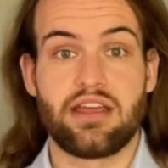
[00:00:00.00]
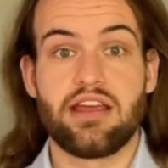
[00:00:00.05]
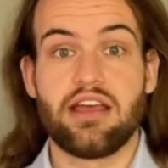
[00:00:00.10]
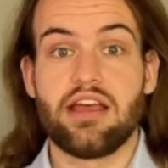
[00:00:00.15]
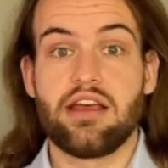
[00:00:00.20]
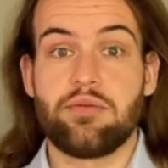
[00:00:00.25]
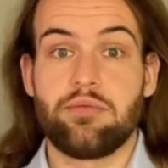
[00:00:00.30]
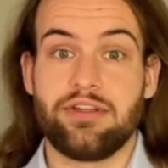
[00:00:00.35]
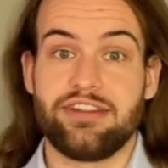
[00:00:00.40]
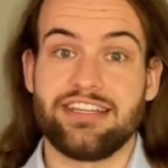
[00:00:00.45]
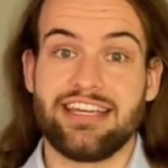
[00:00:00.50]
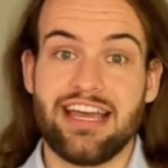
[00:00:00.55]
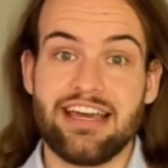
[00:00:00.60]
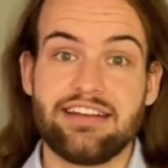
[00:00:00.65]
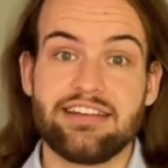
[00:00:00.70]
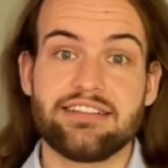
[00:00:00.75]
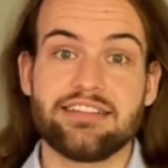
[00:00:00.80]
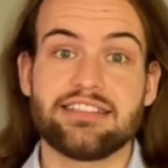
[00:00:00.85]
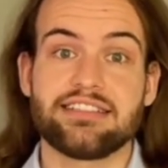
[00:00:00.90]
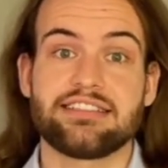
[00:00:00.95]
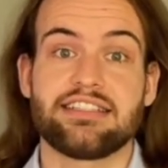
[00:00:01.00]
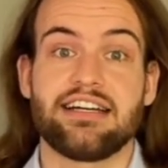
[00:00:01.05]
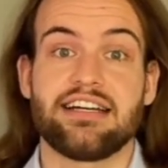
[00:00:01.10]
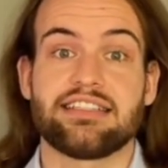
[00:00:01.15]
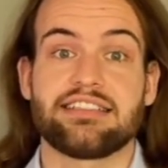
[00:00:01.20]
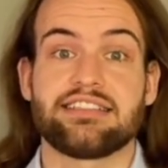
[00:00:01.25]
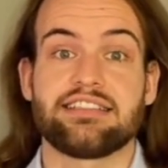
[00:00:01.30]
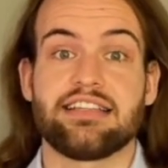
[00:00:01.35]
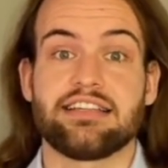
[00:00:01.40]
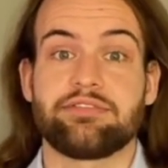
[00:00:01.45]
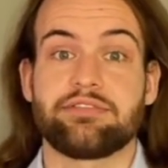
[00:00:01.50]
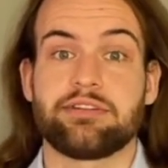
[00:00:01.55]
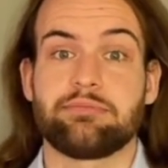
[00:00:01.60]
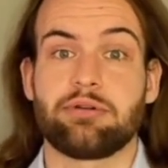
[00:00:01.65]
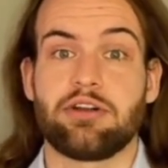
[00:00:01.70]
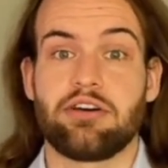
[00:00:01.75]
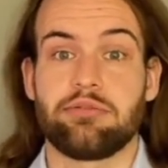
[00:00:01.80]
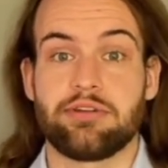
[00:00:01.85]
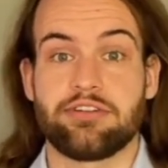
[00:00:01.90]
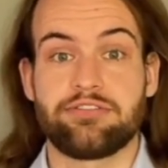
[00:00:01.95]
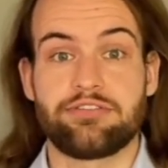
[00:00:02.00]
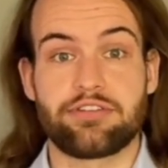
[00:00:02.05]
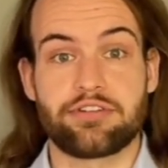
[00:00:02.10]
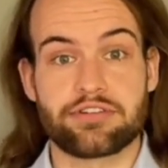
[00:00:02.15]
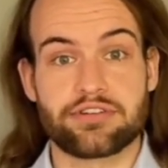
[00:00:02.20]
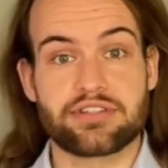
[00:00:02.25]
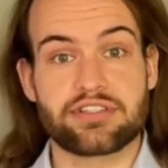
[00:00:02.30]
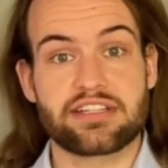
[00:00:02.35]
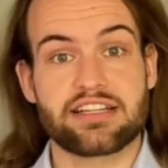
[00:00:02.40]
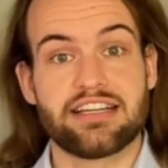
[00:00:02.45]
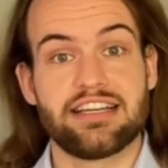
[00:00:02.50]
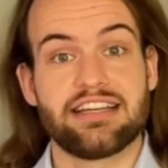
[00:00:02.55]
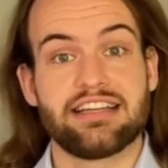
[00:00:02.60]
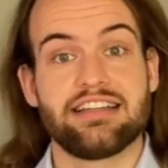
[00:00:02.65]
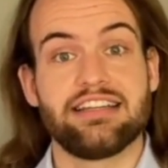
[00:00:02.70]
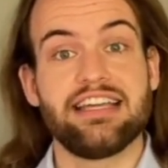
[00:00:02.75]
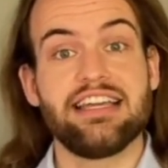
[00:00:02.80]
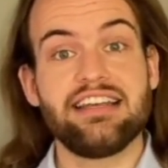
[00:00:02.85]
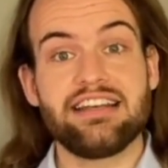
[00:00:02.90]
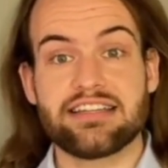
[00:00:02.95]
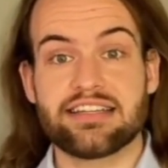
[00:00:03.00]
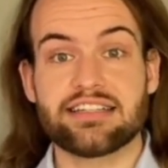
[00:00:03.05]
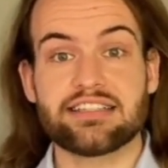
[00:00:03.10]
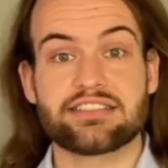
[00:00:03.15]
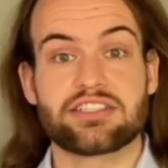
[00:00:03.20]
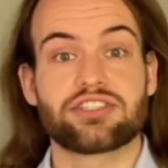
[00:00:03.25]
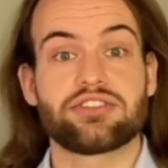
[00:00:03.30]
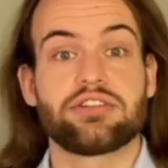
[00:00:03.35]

When the editor starts their deployment first, the index should